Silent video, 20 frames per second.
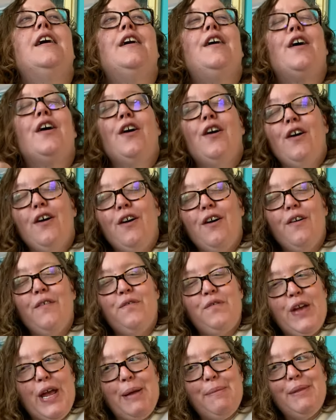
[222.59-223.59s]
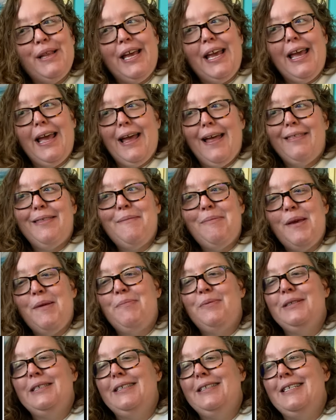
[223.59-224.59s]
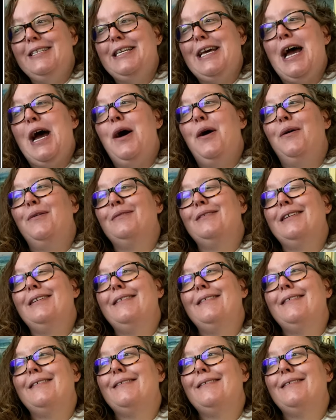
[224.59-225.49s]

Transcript: Her family and the people in the town,